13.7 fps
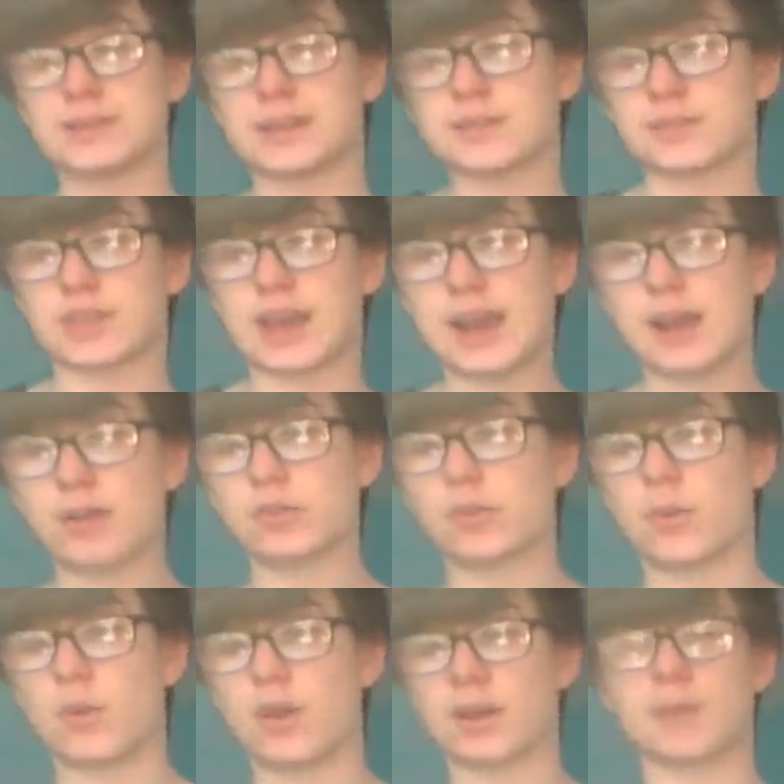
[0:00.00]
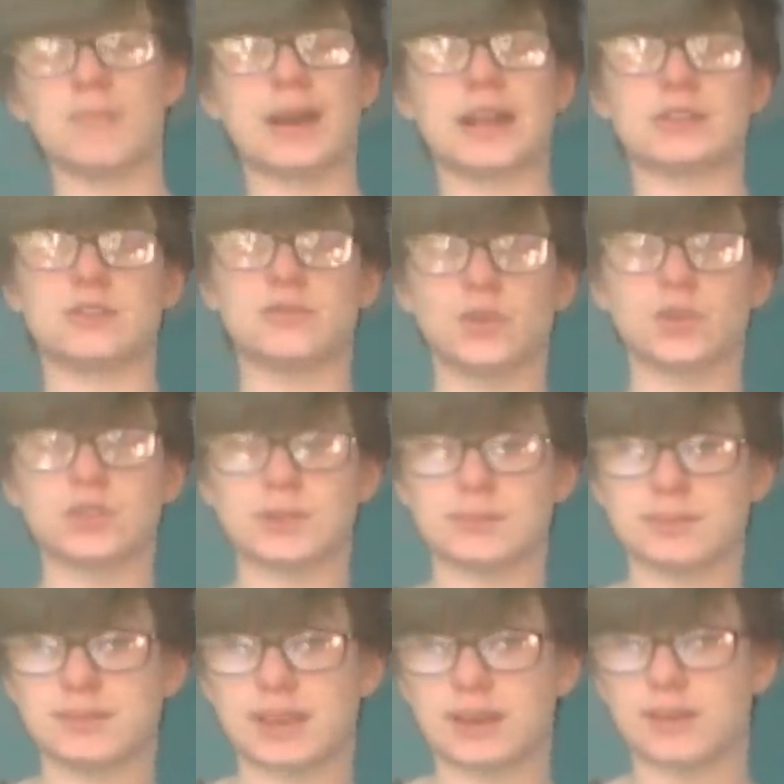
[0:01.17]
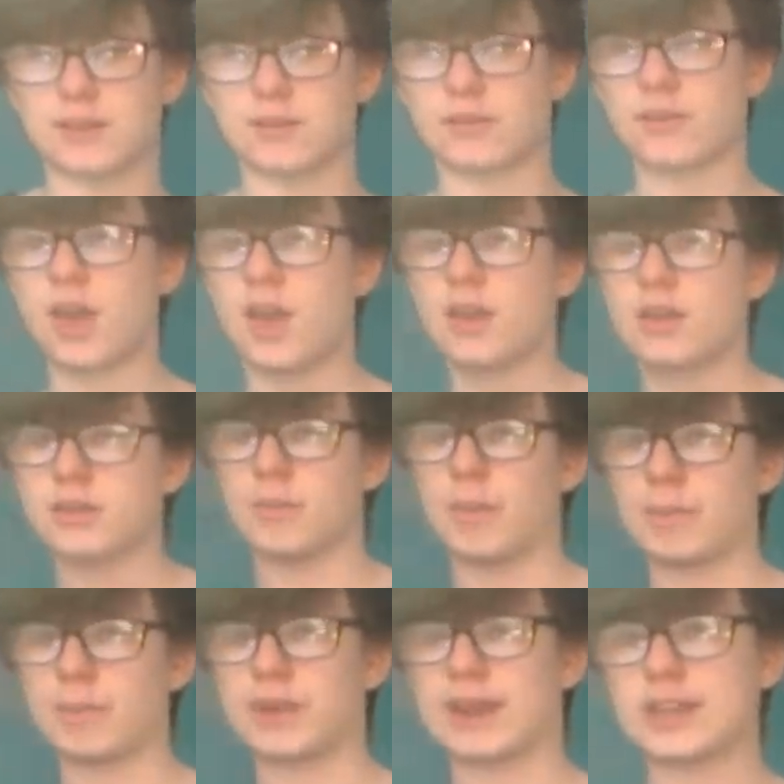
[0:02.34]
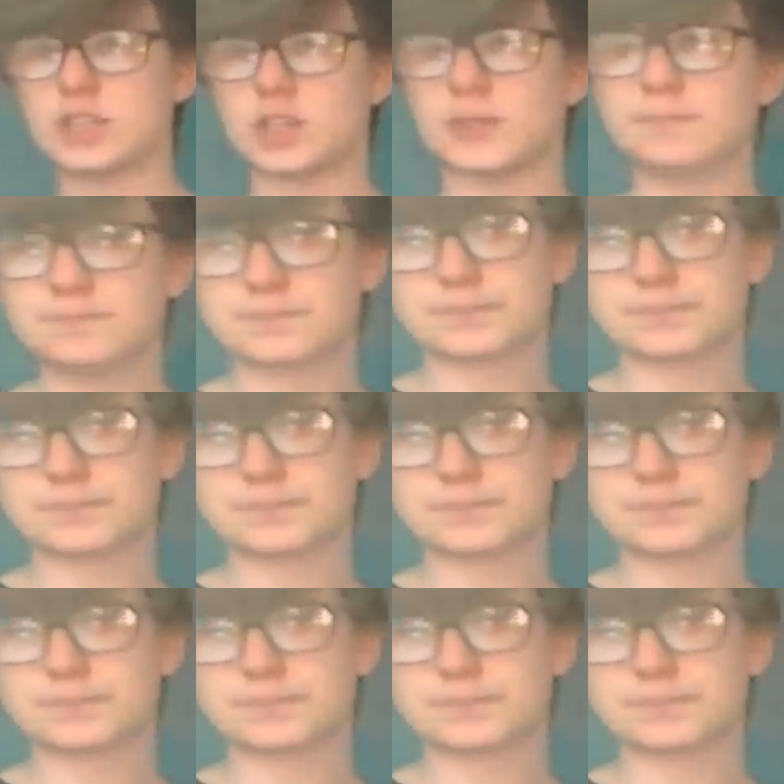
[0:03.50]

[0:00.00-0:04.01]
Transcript: of the House, compared to 14% of the population.